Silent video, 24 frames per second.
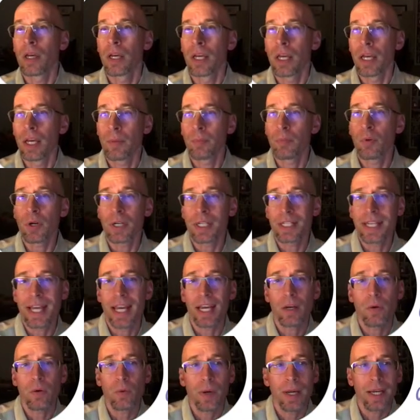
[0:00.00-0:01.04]
Important
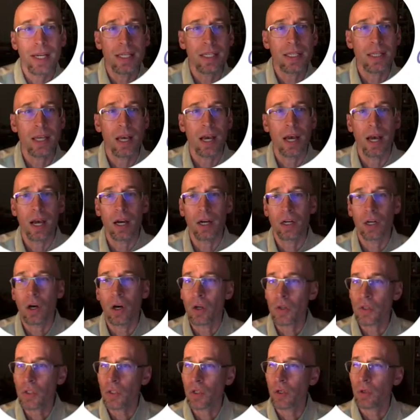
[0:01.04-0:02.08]
takeaways are
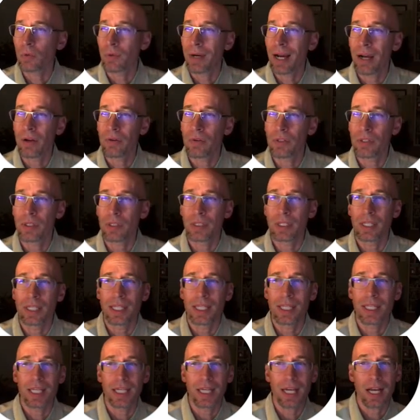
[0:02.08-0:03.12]
also around
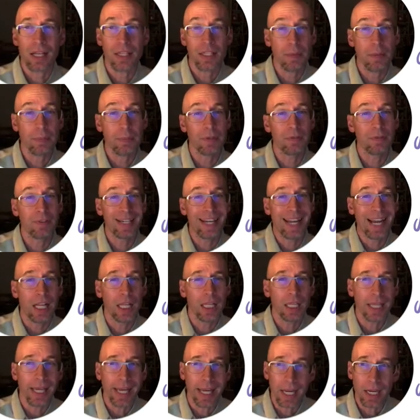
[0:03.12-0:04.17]
the concept of an
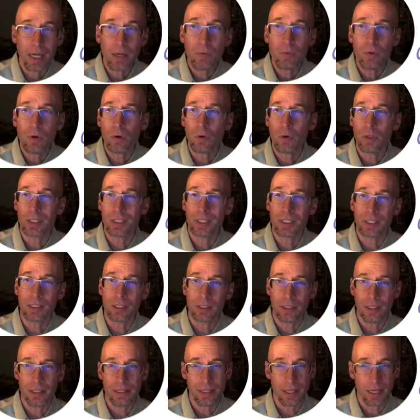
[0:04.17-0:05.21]
LA, or a
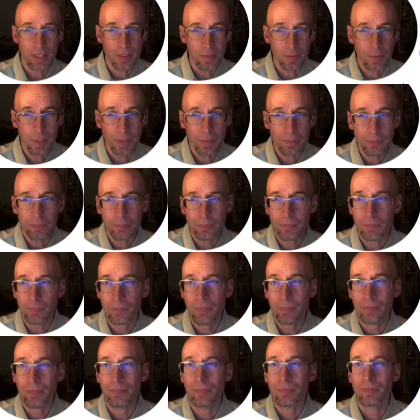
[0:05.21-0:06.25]
little assessment.
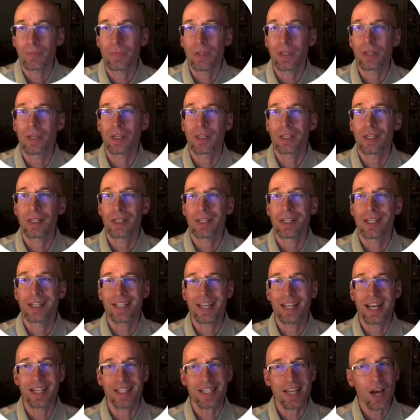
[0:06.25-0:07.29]
Kids
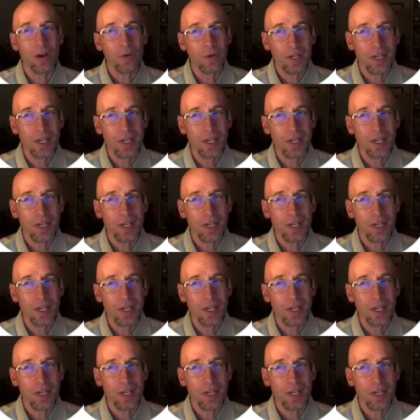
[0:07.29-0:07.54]
ask, how can I